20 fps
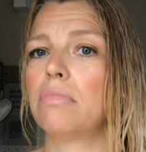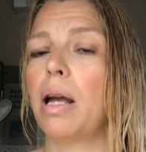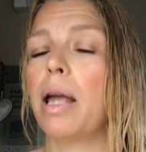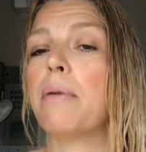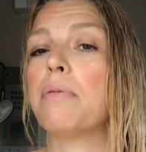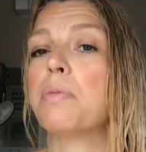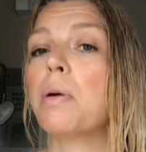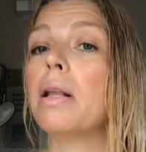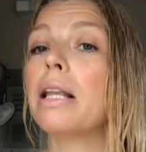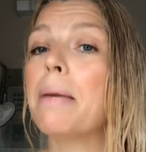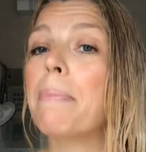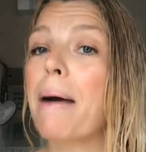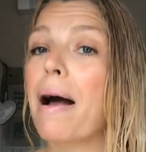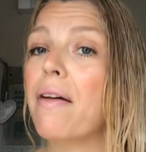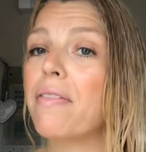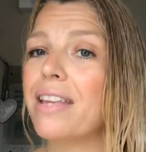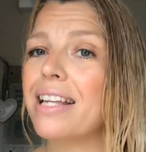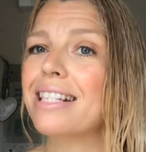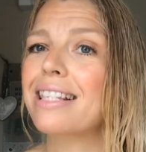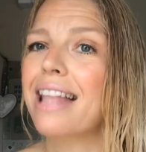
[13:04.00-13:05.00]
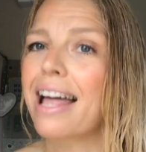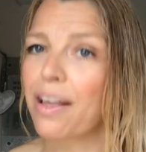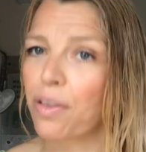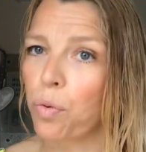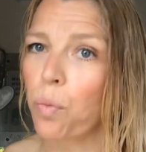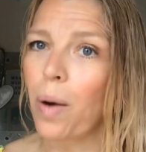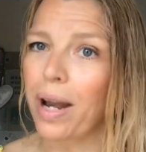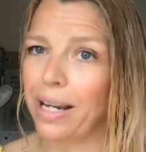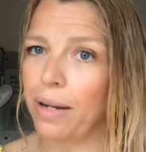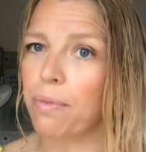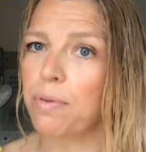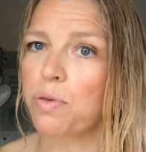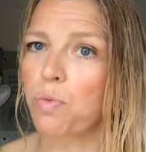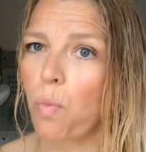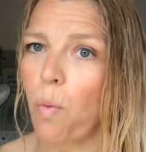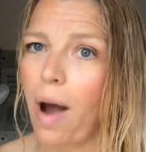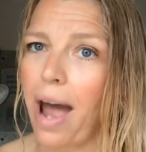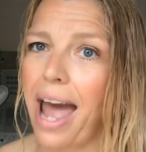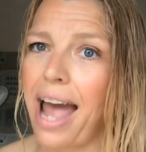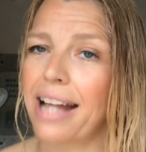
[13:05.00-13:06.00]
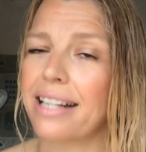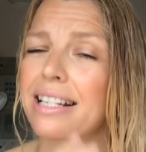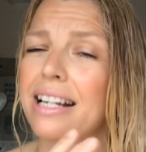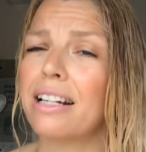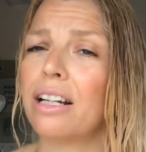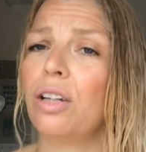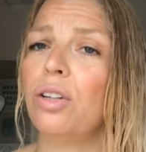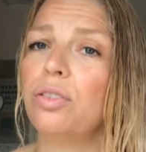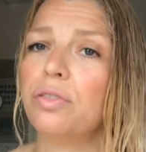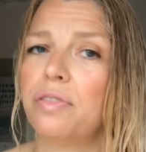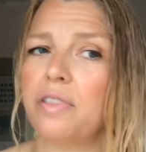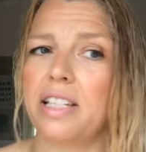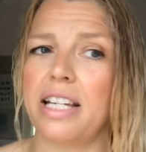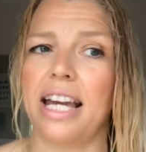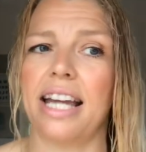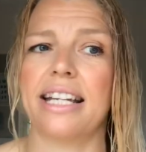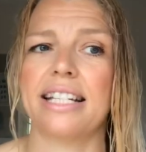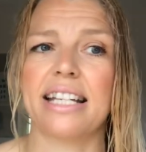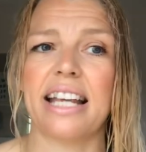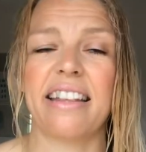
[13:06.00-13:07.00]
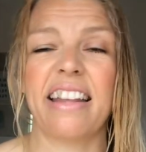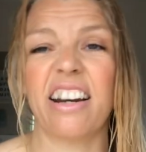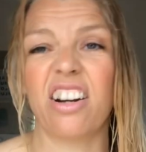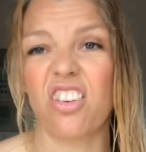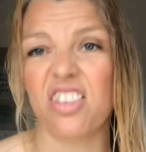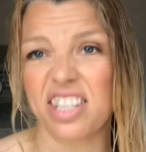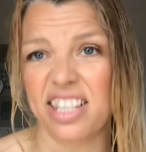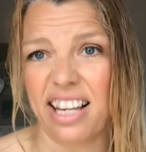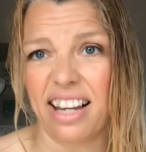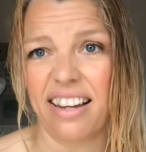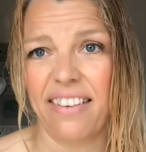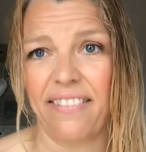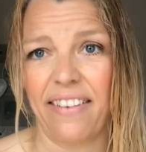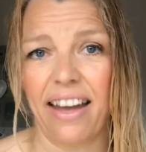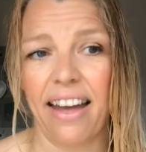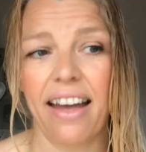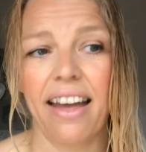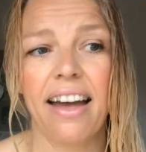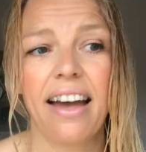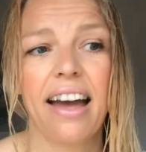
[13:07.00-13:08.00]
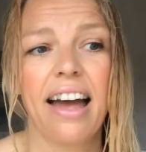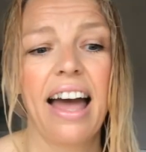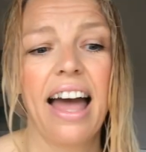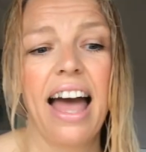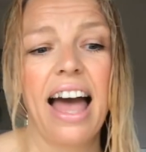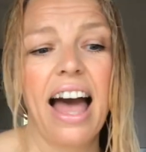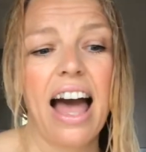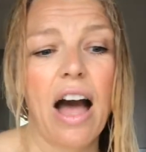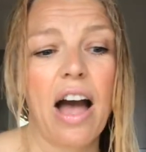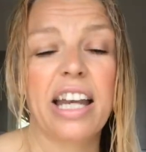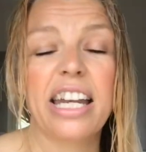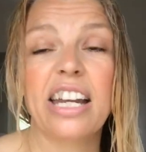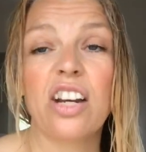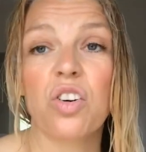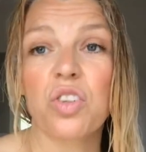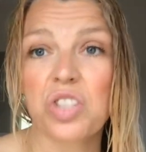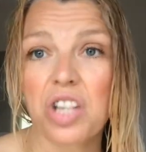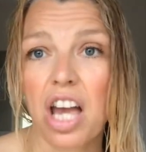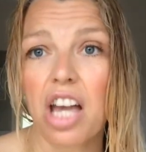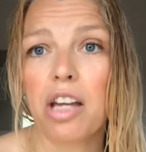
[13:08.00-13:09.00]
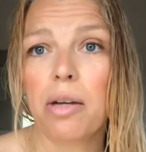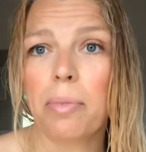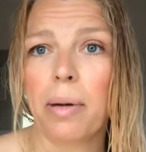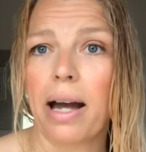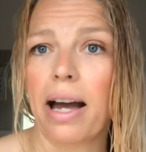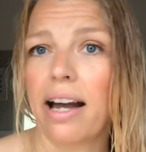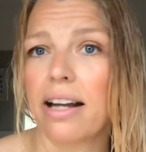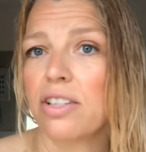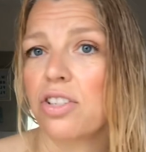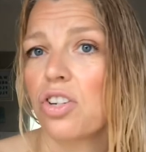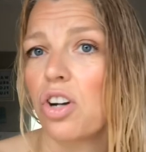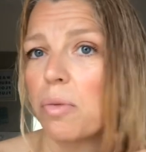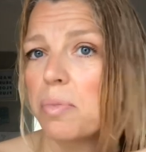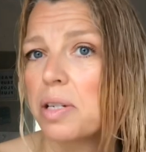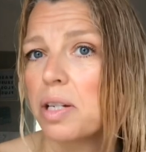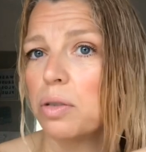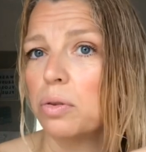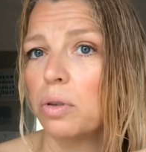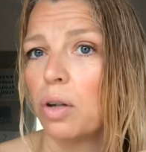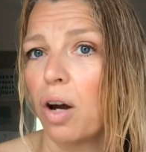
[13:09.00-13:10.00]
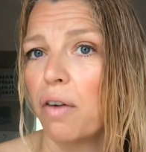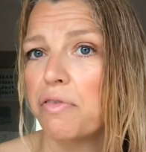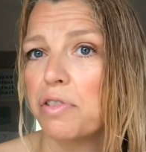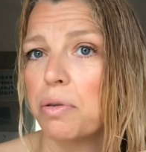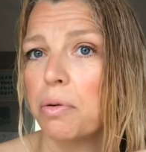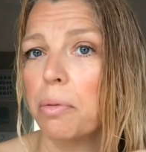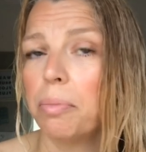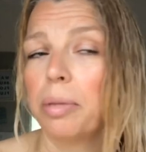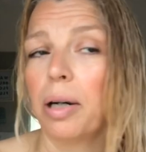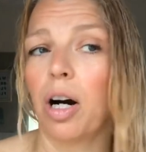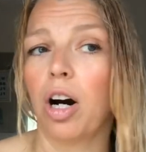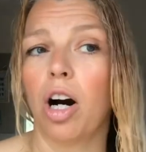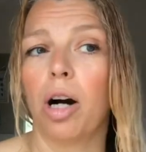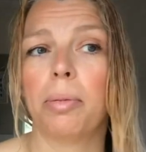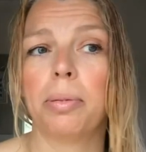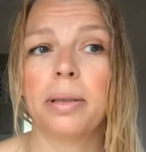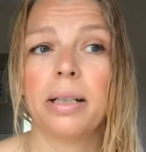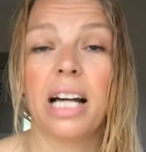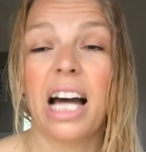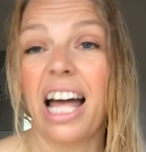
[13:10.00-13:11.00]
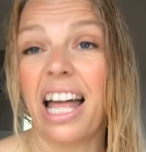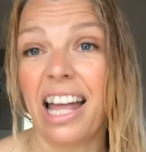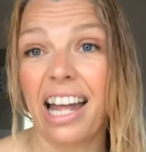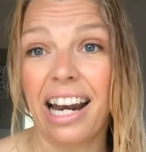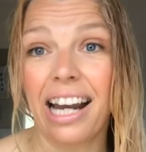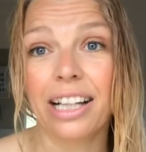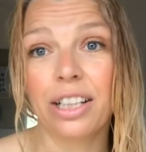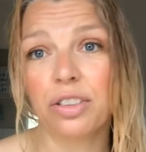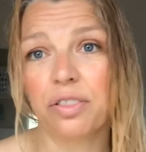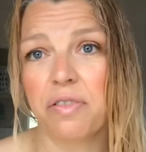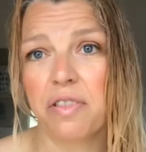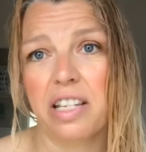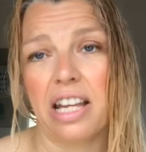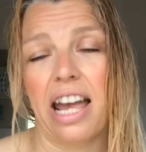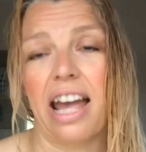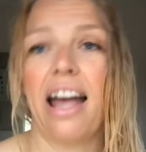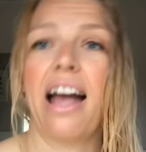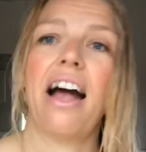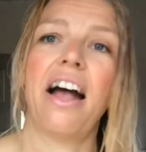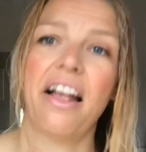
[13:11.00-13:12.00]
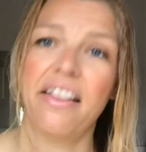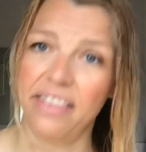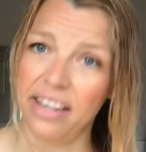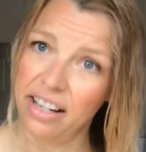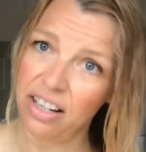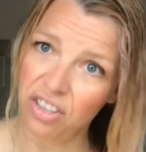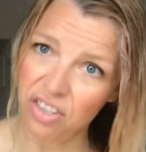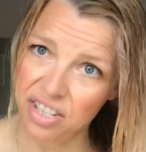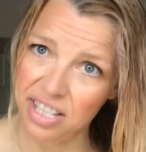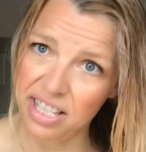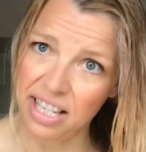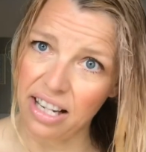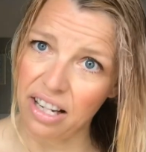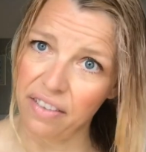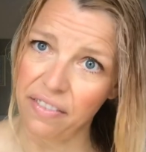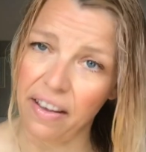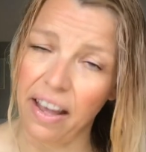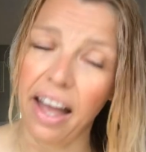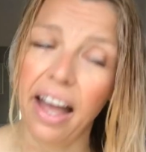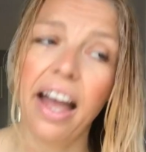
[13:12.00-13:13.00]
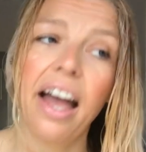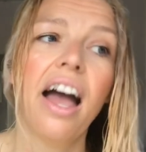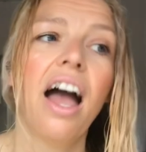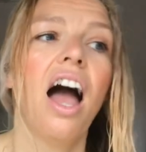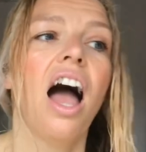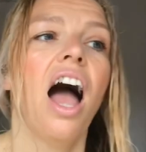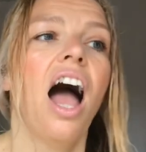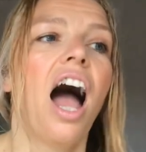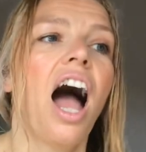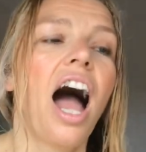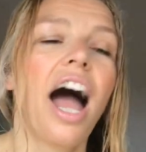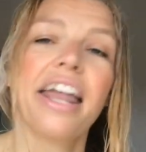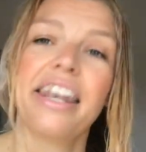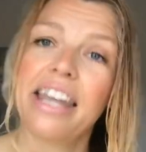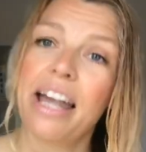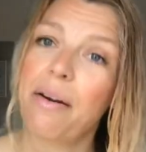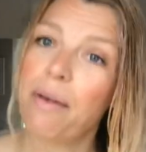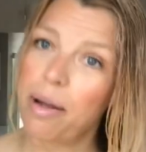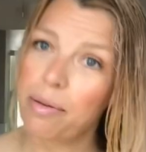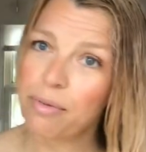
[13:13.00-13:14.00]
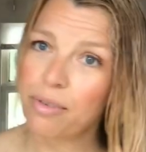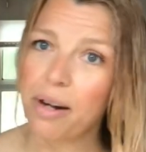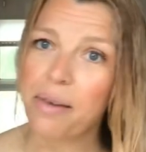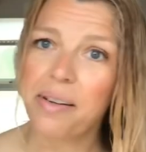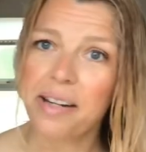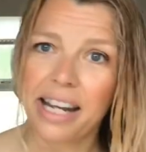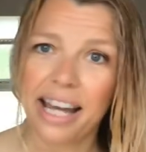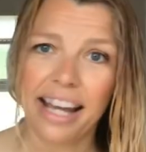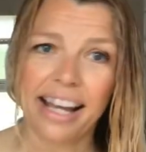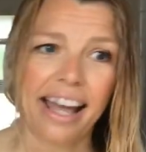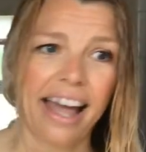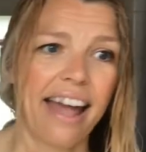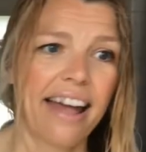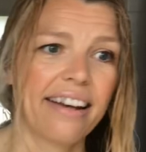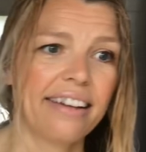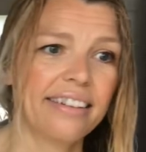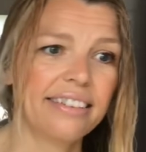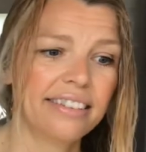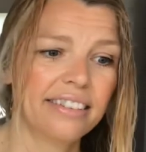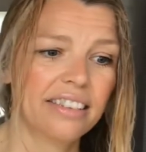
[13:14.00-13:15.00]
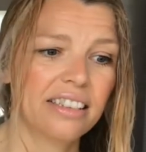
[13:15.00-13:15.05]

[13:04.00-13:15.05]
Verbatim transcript: It was probably about this length when it was wet, and I loved it, and then I got sick of it. And in October, I chopped it all off to a bob, and I loved it, and then I got sick of it. And now I'm growing it again.